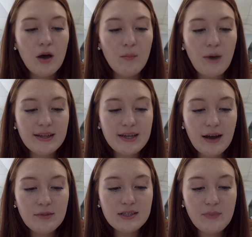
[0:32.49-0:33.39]
By the
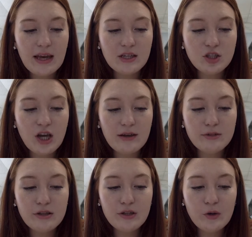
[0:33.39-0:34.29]
time the Spanish came
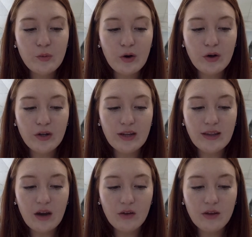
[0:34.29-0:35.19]
to the New World in
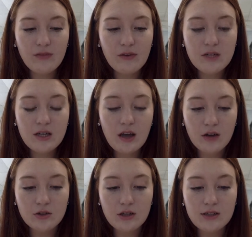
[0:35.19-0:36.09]
the early
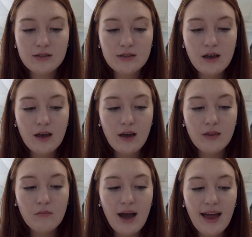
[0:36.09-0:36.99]
1500s, the
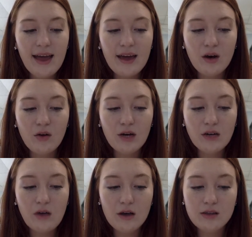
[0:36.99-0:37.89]
Maya had already
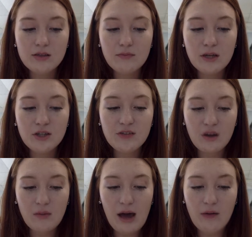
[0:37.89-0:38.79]
lost much of
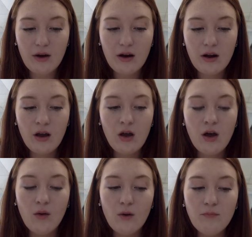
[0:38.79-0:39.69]
their power.
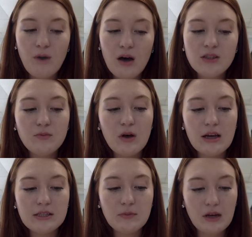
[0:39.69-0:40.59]
One possible
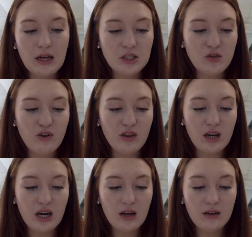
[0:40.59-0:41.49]
explanation for
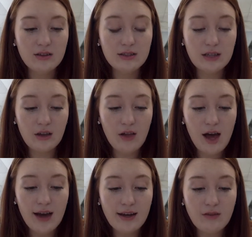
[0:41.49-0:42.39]
the
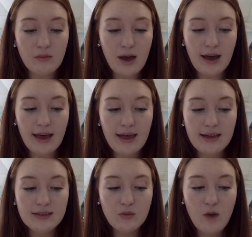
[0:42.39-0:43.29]
decline of the Maya
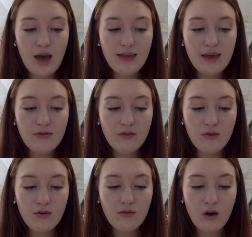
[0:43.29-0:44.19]
is the way they
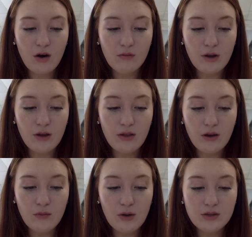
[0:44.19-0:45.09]
farmed their
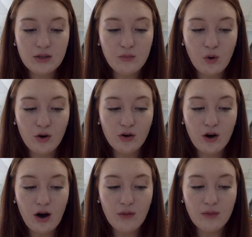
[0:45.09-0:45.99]
most important
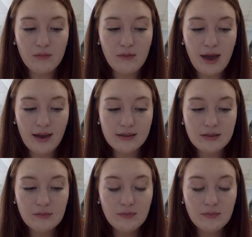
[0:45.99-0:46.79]
crop, the maize.